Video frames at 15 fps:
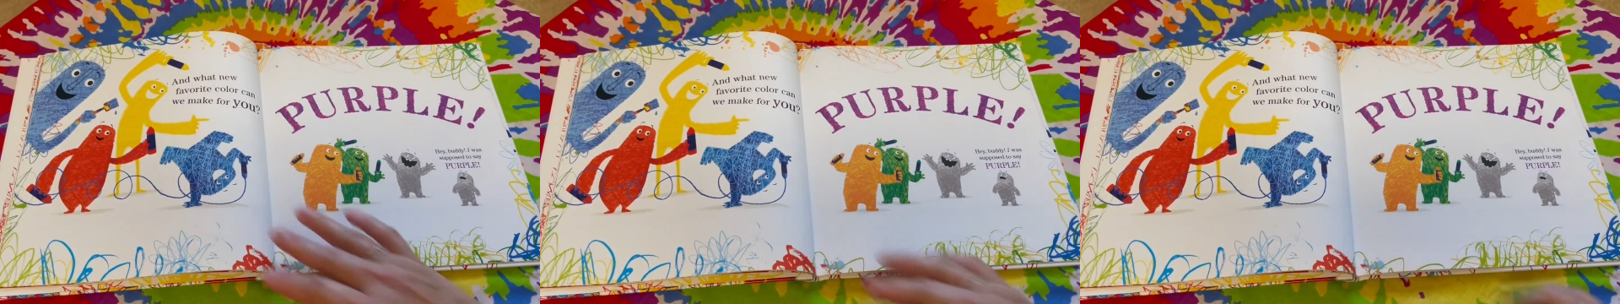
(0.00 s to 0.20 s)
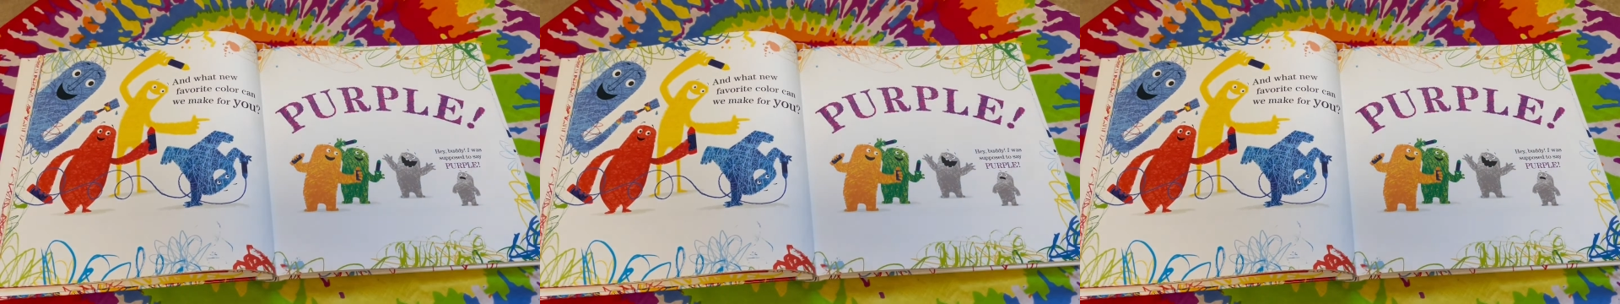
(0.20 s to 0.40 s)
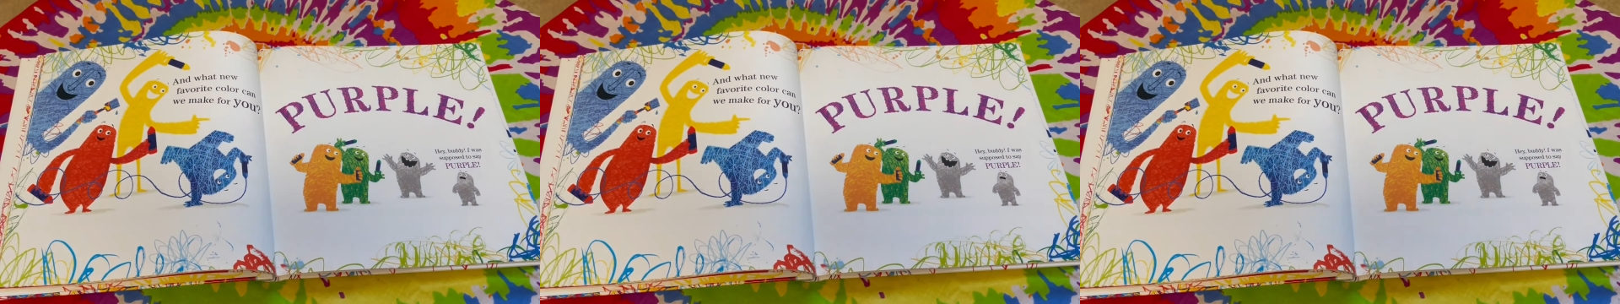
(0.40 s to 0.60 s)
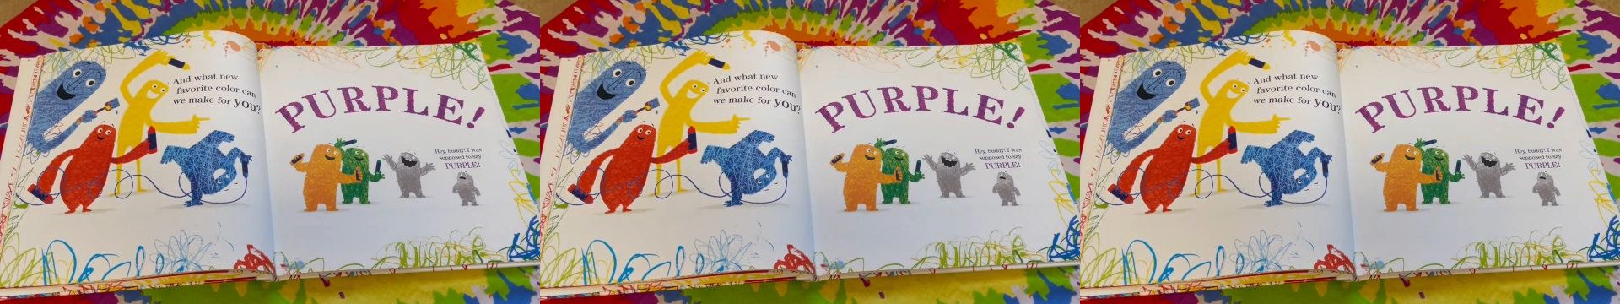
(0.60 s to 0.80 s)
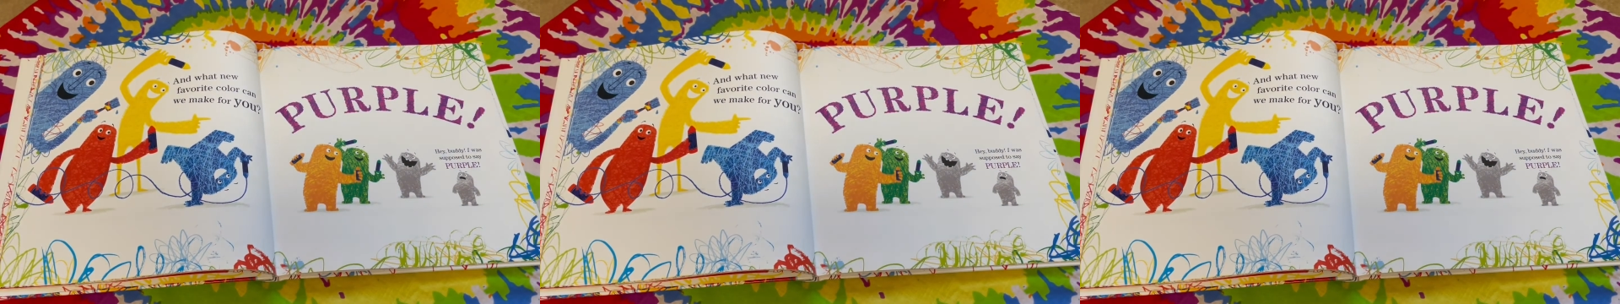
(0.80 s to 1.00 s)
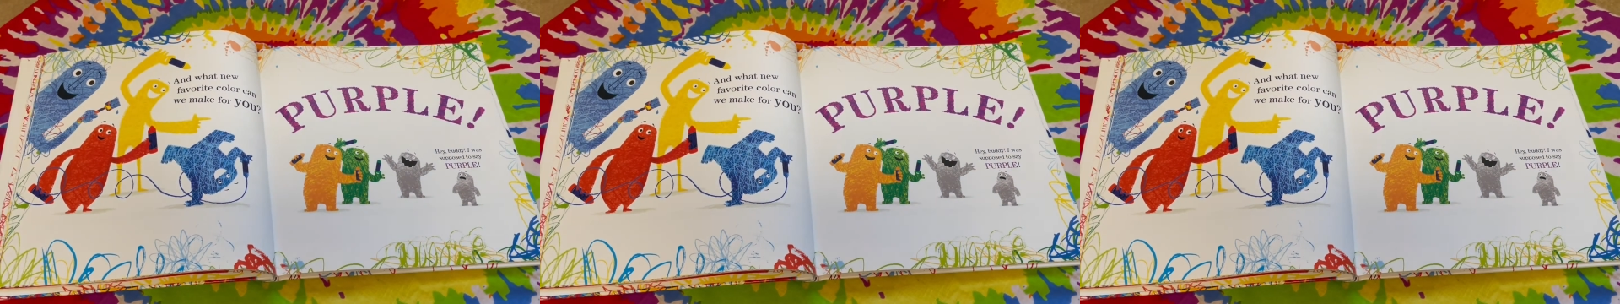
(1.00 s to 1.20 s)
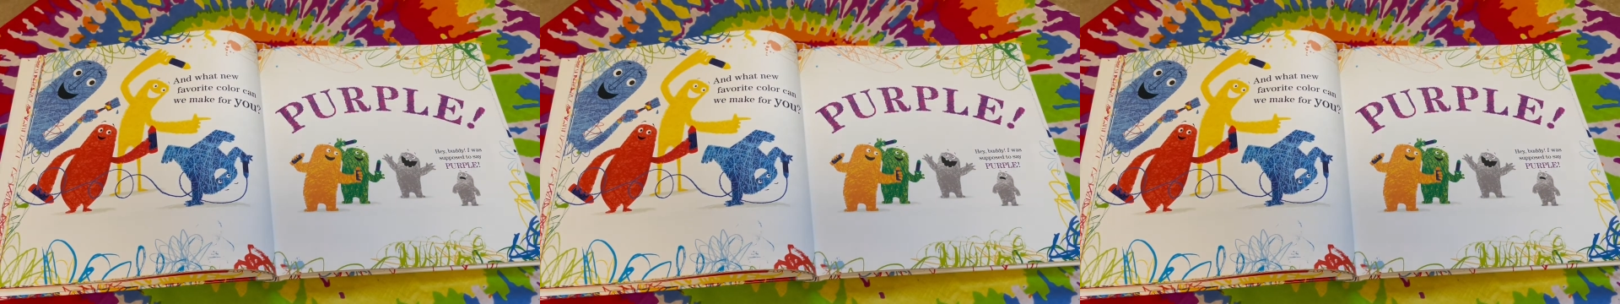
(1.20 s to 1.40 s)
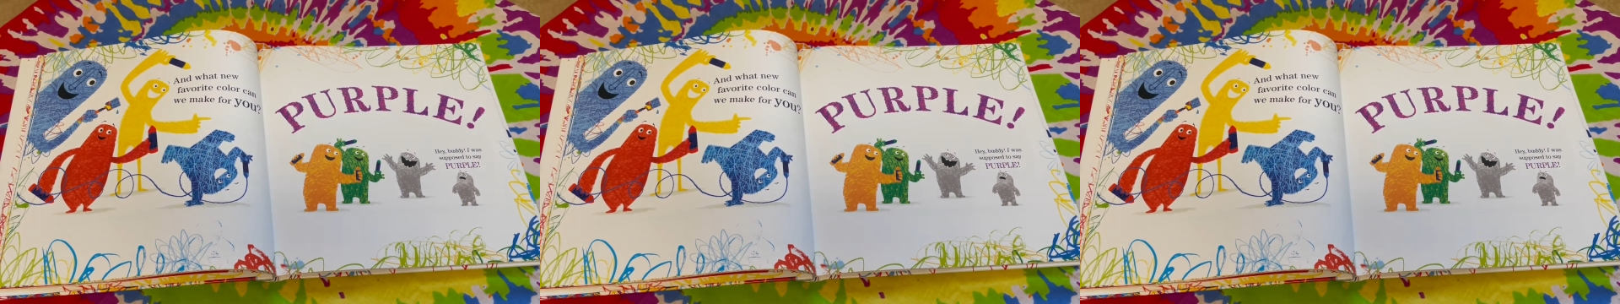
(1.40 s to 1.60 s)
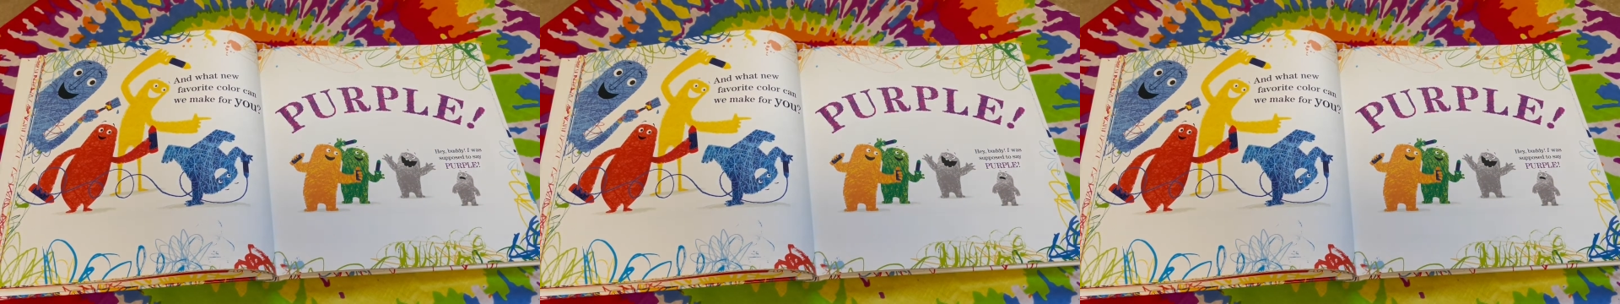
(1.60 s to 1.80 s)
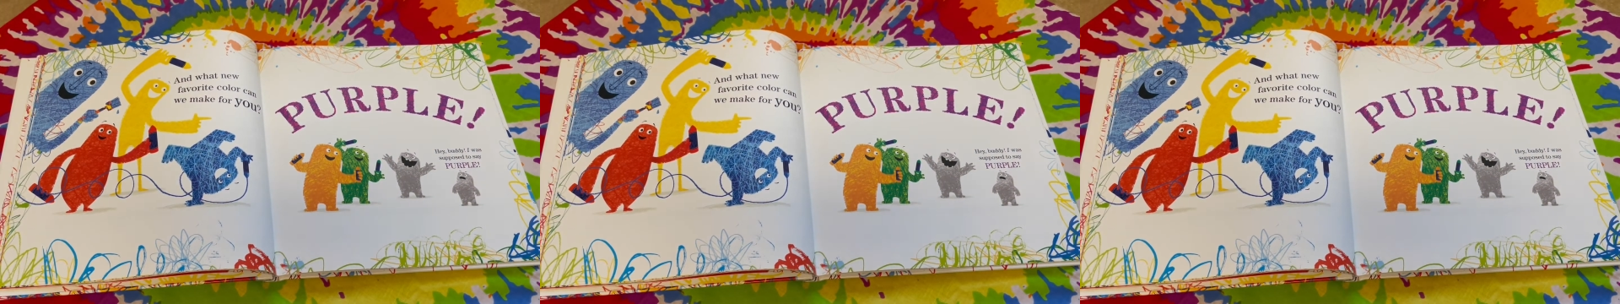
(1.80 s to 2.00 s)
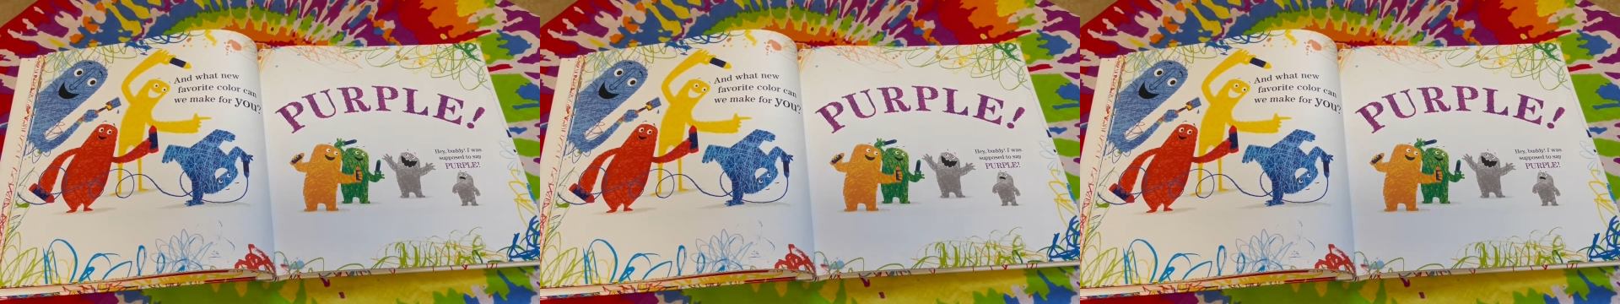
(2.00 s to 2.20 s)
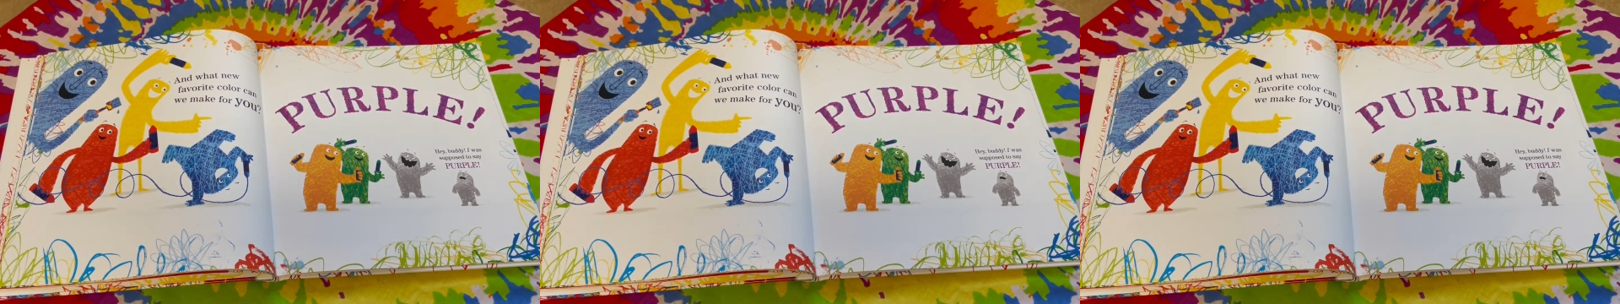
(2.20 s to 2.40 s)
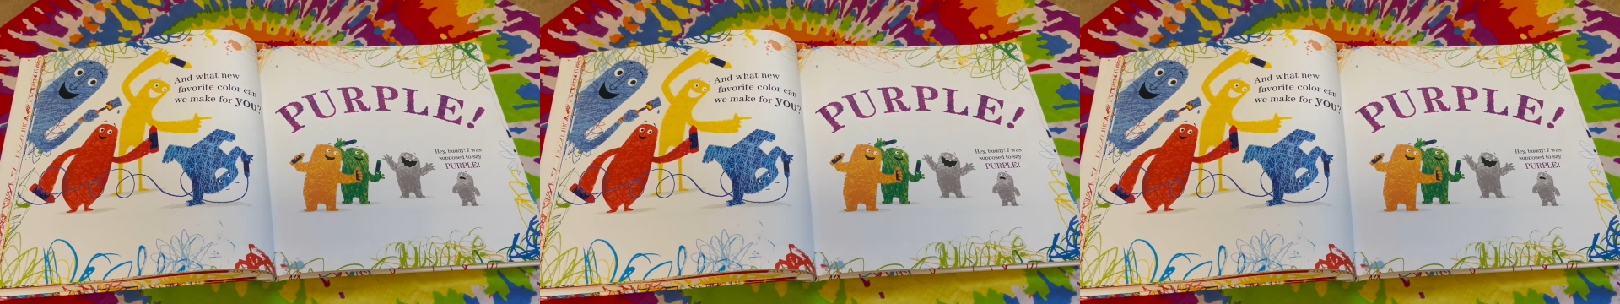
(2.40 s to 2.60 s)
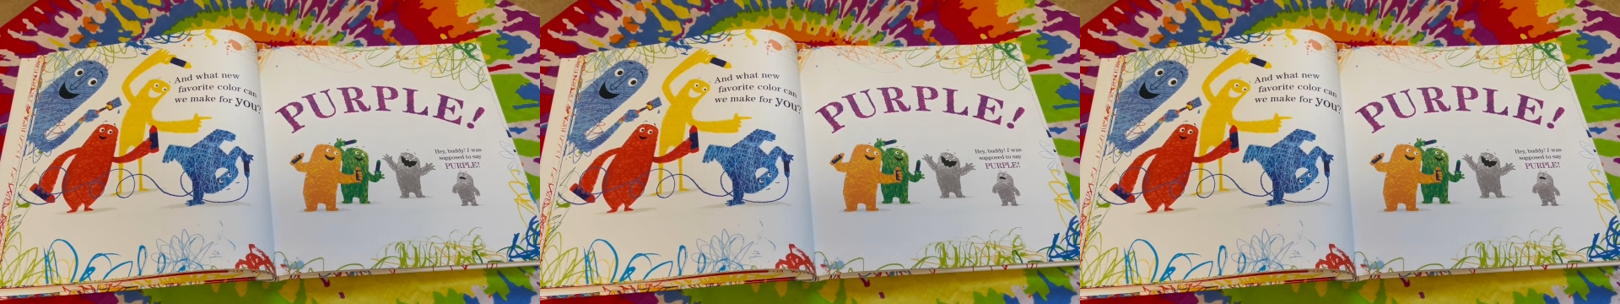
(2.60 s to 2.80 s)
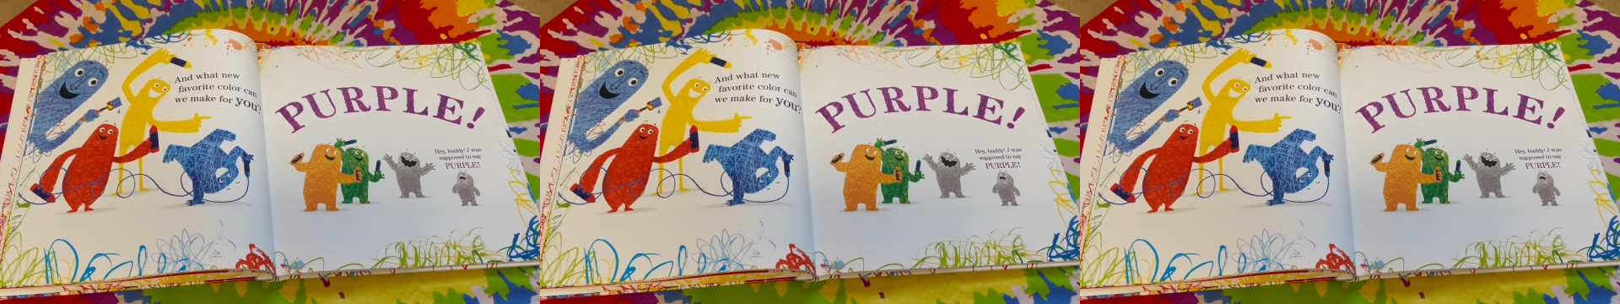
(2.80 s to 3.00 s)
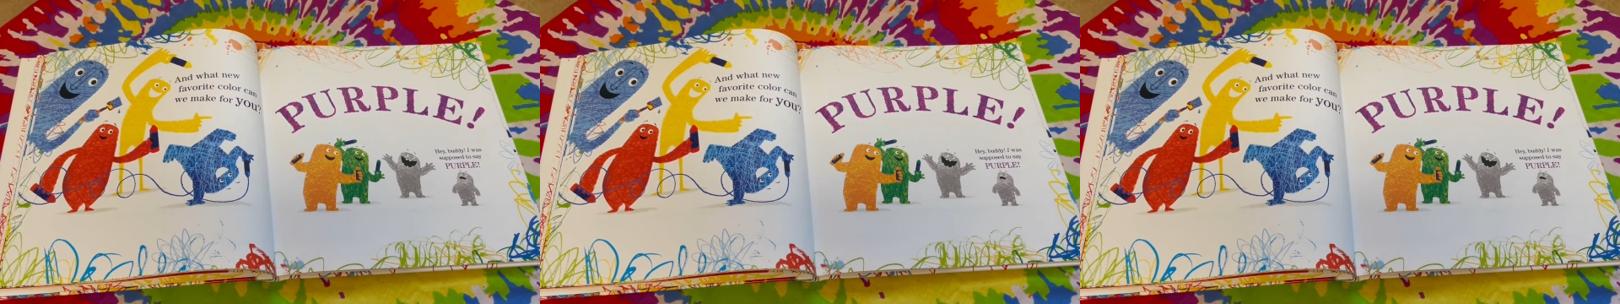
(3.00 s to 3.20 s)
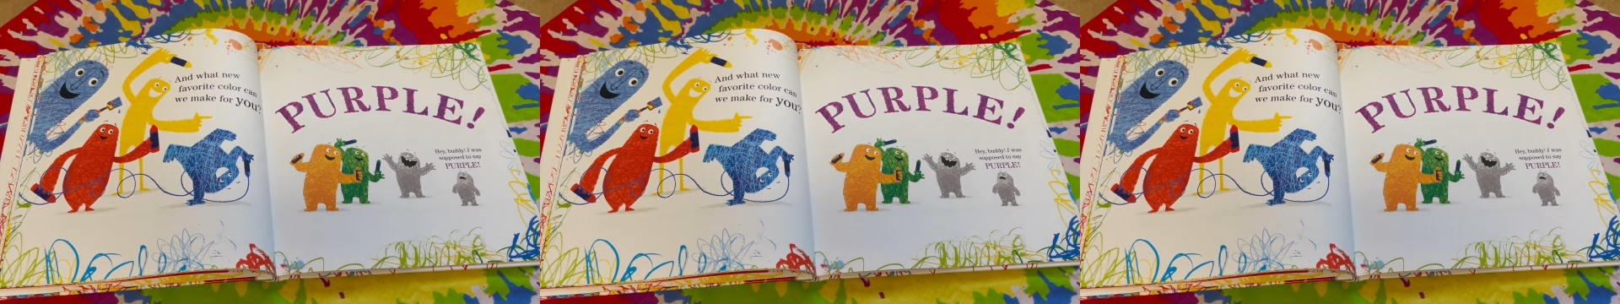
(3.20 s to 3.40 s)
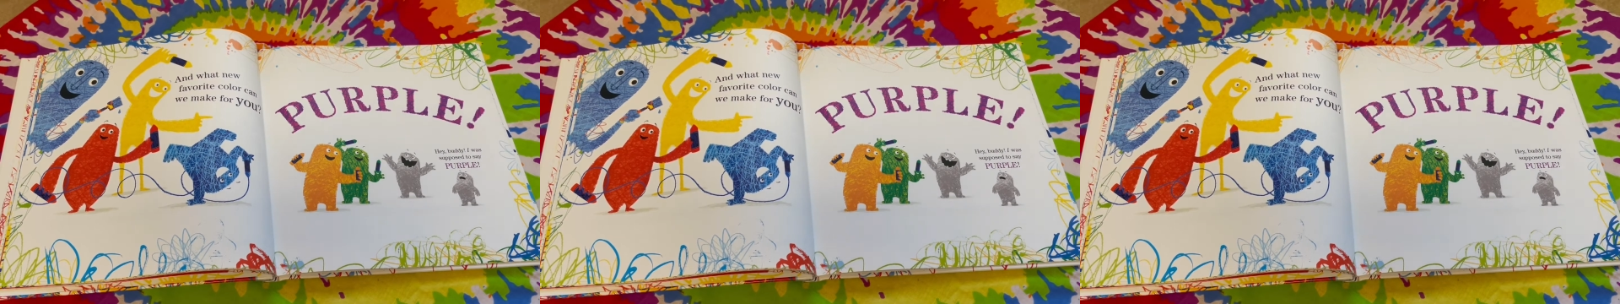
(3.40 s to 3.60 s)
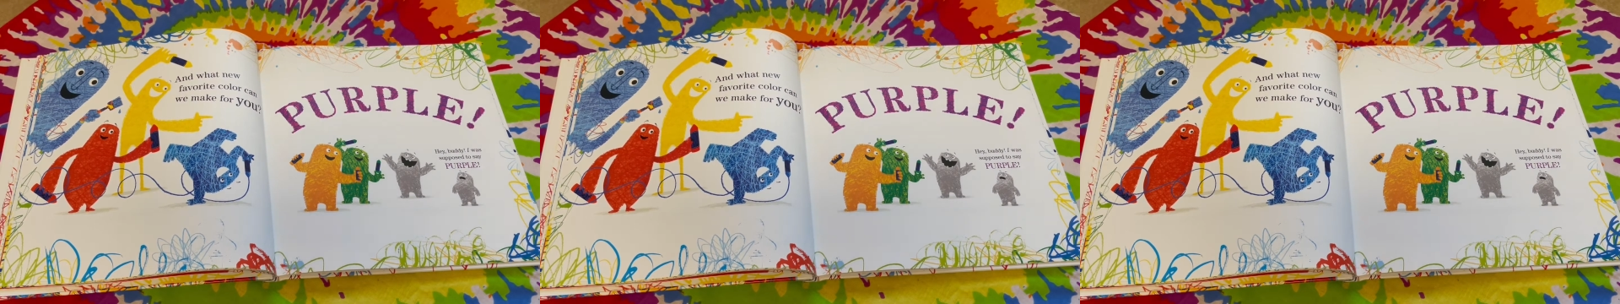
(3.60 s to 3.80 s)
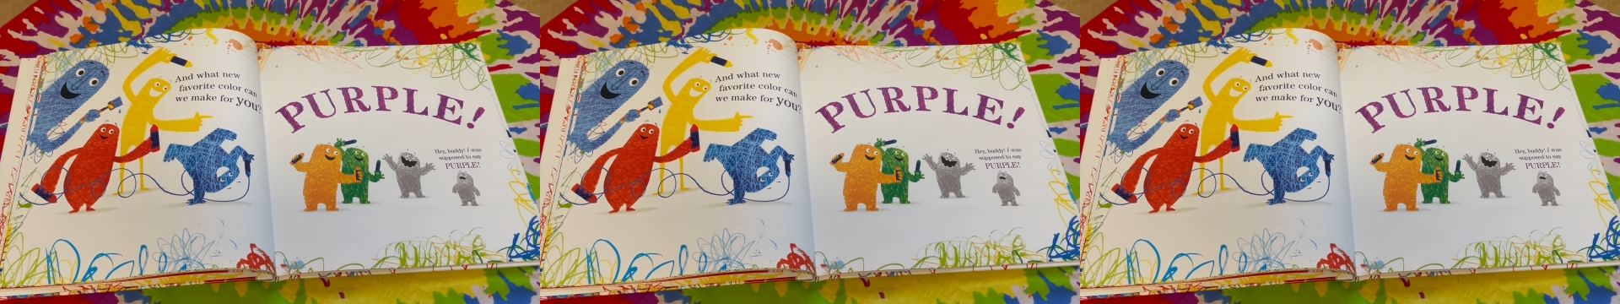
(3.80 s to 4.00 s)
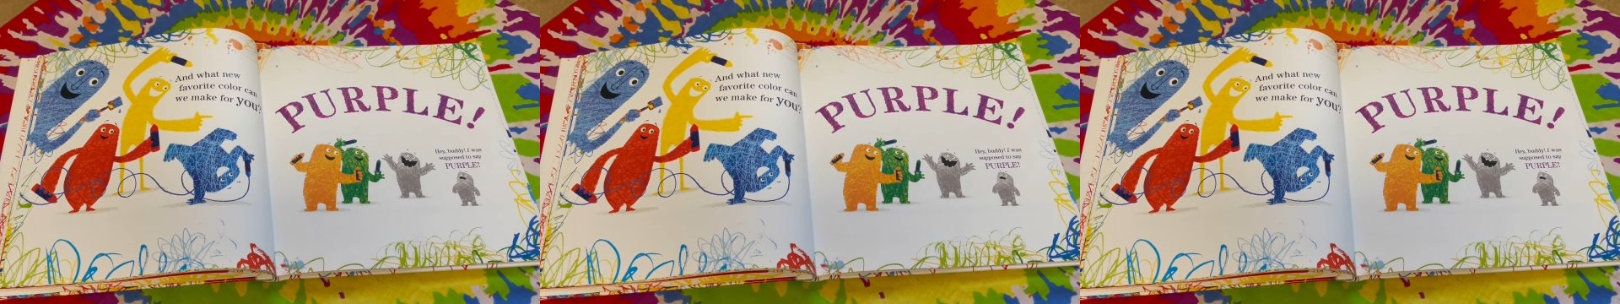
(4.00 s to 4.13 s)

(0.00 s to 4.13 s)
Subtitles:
[unreadable: no face in view]